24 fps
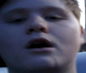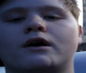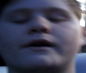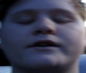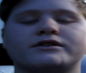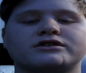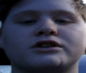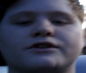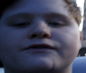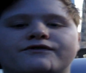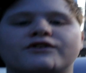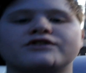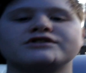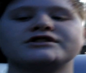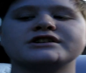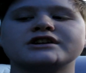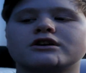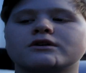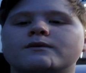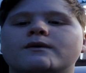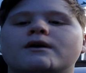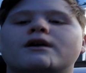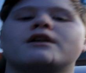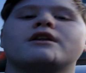Alright, so the first
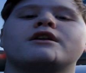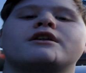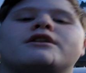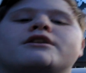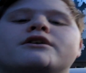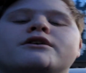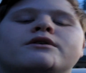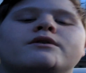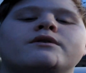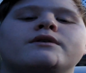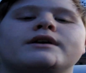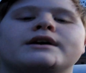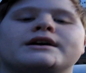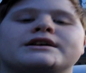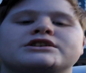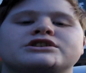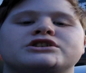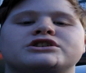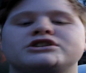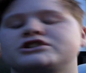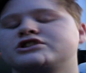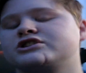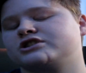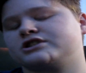thing you want to do is
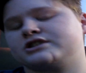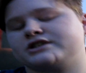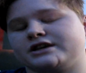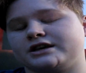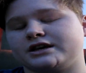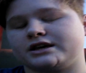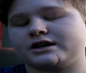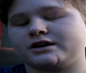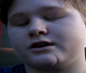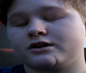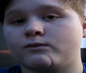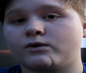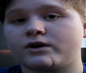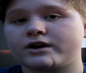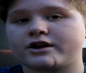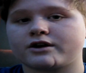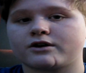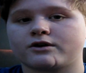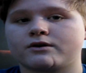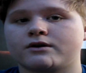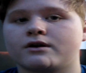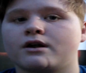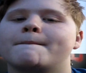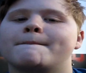see what
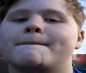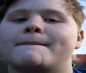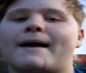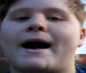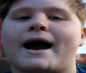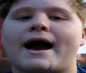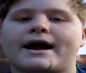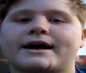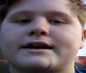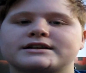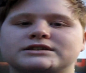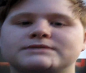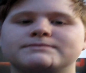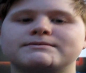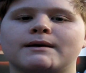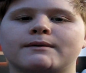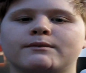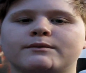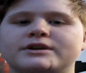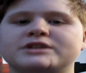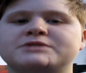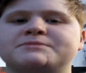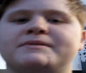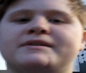your max
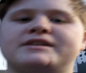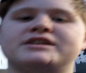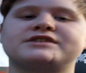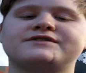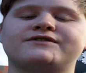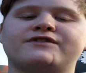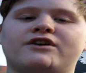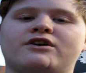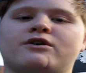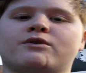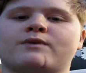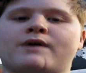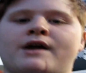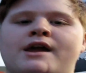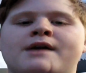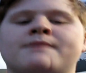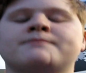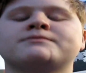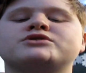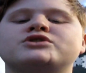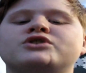memory speed is for your RAM,